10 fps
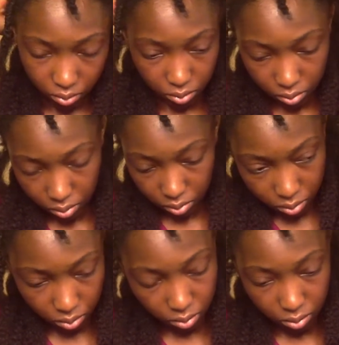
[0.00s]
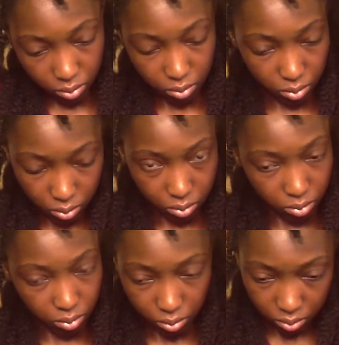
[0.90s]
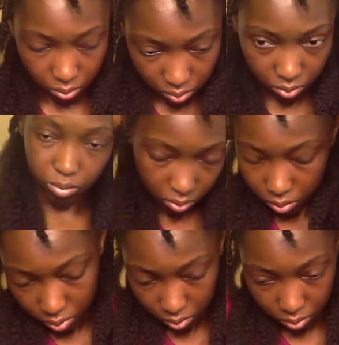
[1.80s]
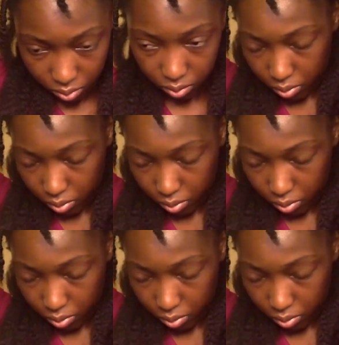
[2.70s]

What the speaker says: it wasn't as sharp as a